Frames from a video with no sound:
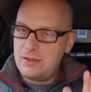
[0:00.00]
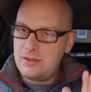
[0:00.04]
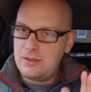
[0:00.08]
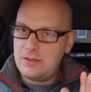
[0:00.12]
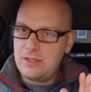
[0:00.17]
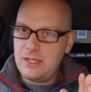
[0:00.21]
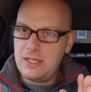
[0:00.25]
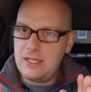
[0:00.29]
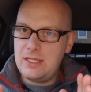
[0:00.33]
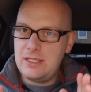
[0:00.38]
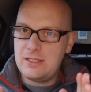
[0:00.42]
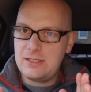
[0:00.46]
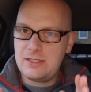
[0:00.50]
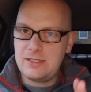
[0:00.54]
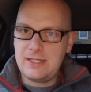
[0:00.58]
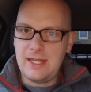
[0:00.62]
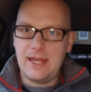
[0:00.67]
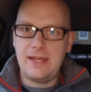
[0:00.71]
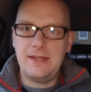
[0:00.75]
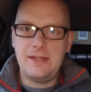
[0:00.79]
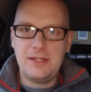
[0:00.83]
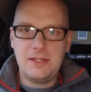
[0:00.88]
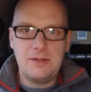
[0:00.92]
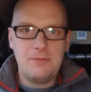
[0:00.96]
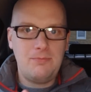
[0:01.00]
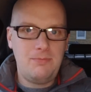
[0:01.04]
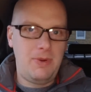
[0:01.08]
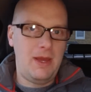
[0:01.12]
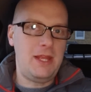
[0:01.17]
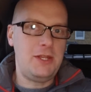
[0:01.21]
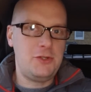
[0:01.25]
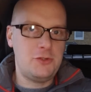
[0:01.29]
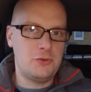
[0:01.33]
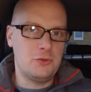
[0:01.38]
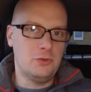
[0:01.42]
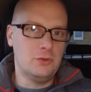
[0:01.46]
the standard
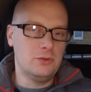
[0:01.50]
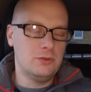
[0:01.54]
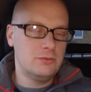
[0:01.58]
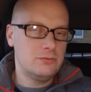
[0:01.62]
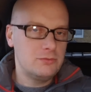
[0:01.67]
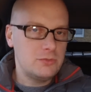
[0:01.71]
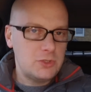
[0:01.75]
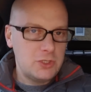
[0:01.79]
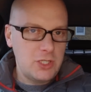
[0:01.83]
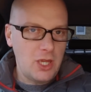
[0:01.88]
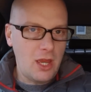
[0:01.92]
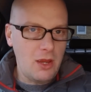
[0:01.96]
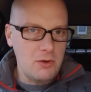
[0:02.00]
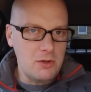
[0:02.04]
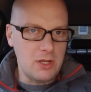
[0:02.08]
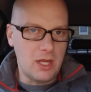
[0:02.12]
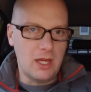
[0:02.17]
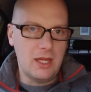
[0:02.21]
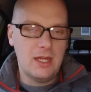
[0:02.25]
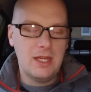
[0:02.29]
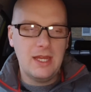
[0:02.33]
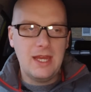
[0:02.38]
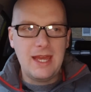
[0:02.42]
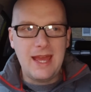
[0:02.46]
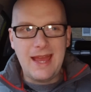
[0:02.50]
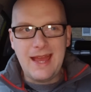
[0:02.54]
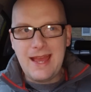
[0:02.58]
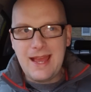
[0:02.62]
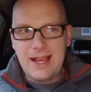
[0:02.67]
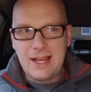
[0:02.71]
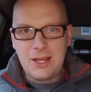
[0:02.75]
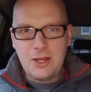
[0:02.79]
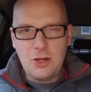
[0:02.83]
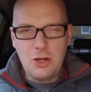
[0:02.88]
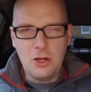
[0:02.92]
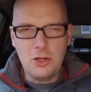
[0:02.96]
petrol Kona,
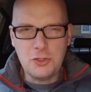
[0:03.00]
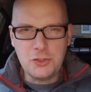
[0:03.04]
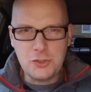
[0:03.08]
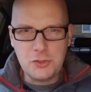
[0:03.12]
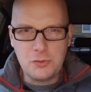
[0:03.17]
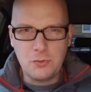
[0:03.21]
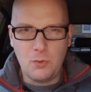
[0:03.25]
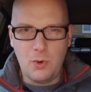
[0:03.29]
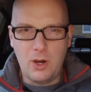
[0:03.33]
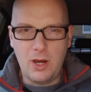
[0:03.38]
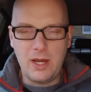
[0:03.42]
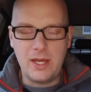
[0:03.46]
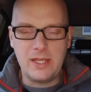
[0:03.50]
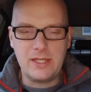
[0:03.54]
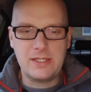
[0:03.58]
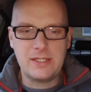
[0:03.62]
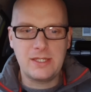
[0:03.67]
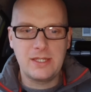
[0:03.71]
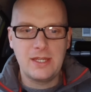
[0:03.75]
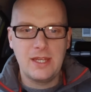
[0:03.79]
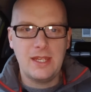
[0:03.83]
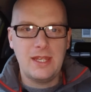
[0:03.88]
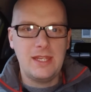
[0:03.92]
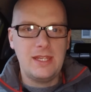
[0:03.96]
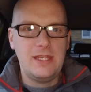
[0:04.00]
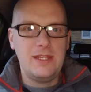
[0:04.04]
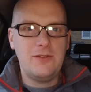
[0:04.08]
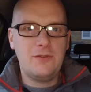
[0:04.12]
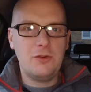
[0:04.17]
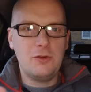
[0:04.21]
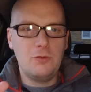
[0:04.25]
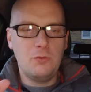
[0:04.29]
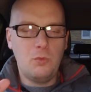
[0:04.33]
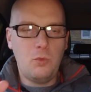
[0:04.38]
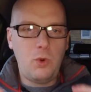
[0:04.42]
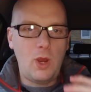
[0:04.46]
cost-wise. You've
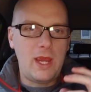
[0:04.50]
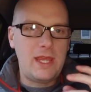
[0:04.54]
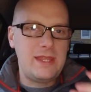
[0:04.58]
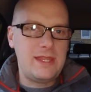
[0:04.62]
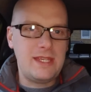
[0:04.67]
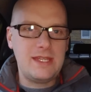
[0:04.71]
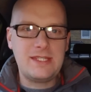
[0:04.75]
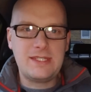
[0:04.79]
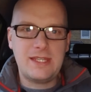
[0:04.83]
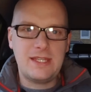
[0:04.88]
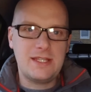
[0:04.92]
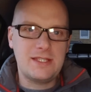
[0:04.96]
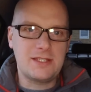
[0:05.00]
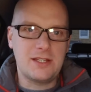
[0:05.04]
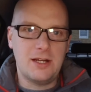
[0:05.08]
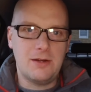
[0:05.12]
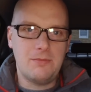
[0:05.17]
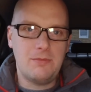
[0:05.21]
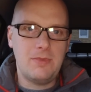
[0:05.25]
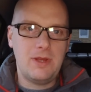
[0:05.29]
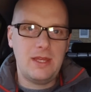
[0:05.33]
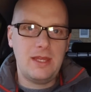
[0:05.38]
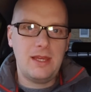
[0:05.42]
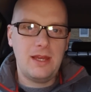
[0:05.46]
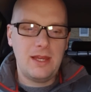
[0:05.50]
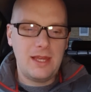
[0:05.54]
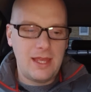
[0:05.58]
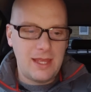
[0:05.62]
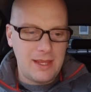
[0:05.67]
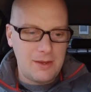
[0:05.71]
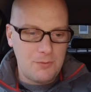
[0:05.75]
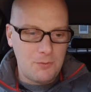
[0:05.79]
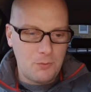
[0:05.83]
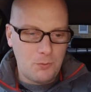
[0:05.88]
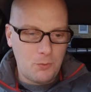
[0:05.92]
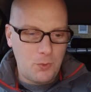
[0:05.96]
got to weigh these things up.
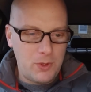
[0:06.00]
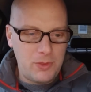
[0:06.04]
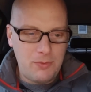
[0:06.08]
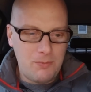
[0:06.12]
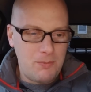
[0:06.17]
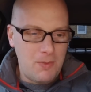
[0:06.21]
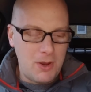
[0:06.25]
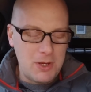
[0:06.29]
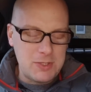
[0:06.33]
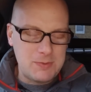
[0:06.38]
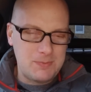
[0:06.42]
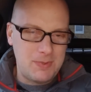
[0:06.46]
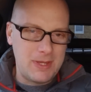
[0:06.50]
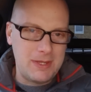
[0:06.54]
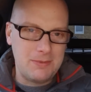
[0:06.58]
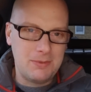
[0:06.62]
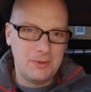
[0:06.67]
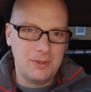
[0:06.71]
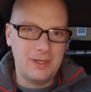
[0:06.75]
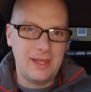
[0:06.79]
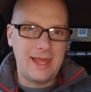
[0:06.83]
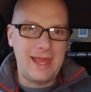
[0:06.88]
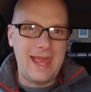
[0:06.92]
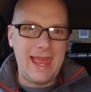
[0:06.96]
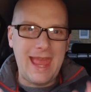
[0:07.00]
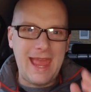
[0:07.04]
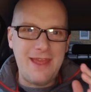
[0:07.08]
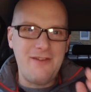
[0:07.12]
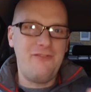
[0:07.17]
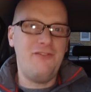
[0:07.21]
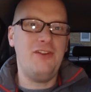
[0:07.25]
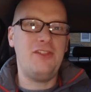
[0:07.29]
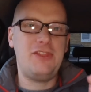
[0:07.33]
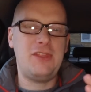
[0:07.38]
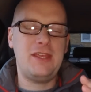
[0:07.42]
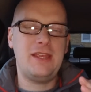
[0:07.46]
With most people,
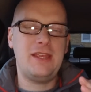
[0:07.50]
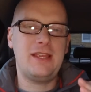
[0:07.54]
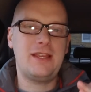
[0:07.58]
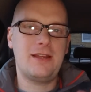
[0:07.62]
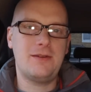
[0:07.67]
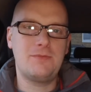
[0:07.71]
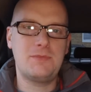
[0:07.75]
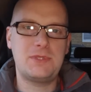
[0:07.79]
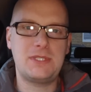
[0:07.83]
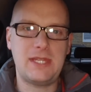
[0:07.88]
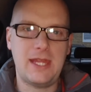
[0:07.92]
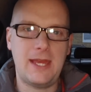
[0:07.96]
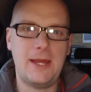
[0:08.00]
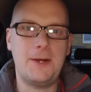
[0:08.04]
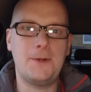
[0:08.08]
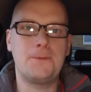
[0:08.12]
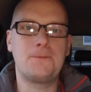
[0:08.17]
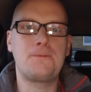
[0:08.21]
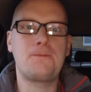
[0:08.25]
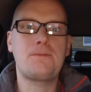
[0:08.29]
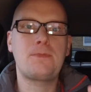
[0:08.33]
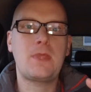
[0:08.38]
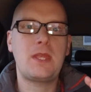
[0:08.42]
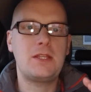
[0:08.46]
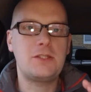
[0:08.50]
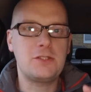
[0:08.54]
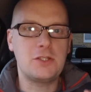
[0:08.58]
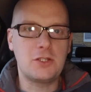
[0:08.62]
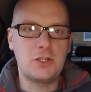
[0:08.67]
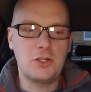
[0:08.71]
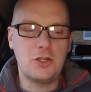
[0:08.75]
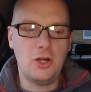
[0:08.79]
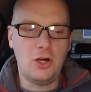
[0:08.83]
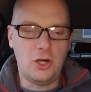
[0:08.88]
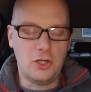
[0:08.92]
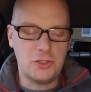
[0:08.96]
everything comes down to
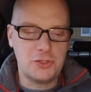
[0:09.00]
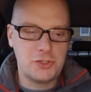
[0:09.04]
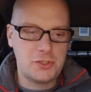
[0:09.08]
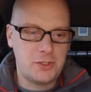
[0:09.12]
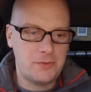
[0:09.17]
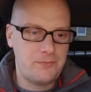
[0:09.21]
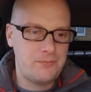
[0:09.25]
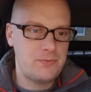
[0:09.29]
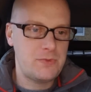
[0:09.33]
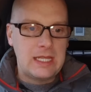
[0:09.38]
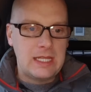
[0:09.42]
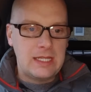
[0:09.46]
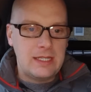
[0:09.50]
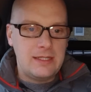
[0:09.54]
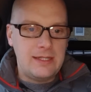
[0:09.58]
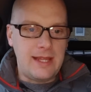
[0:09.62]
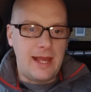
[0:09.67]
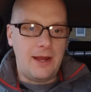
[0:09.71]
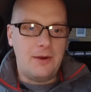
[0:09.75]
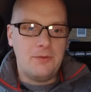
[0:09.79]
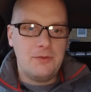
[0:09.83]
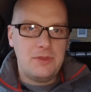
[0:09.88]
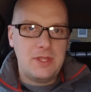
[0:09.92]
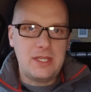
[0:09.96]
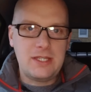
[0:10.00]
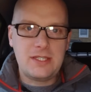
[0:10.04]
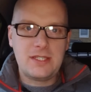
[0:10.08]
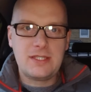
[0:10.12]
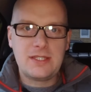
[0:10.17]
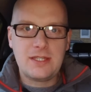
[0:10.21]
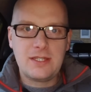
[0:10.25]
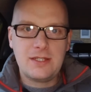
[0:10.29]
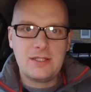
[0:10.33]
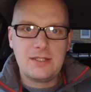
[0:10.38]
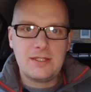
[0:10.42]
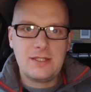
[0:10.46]
cost. Now, this
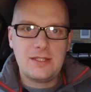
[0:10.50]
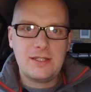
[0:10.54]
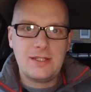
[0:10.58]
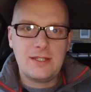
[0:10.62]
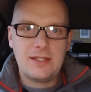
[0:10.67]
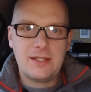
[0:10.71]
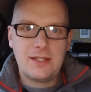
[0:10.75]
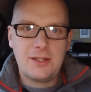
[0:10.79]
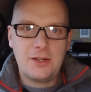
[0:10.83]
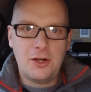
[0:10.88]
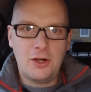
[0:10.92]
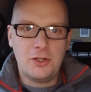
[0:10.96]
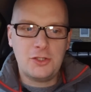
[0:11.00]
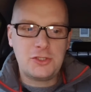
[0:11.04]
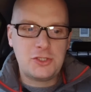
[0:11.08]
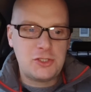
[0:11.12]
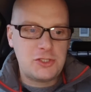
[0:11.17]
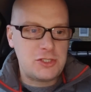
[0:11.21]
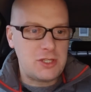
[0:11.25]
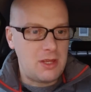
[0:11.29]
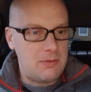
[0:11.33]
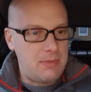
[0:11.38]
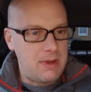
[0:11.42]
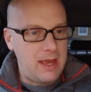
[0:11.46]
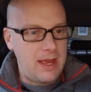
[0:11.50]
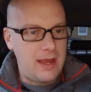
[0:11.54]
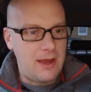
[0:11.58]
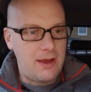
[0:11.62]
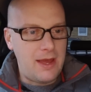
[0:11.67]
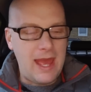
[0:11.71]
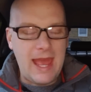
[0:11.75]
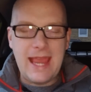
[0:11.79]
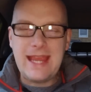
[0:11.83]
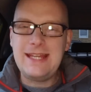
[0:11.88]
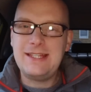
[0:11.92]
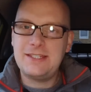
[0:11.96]
costs
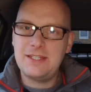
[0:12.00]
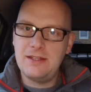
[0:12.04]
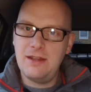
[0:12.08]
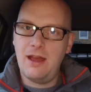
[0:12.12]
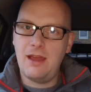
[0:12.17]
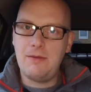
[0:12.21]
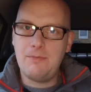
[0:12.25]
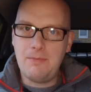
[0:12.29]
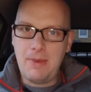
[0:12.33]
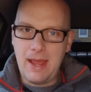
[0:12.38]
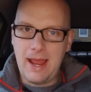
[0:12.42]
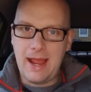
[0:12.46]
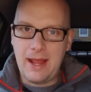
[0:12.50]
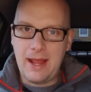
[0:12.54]
about £8 to £9,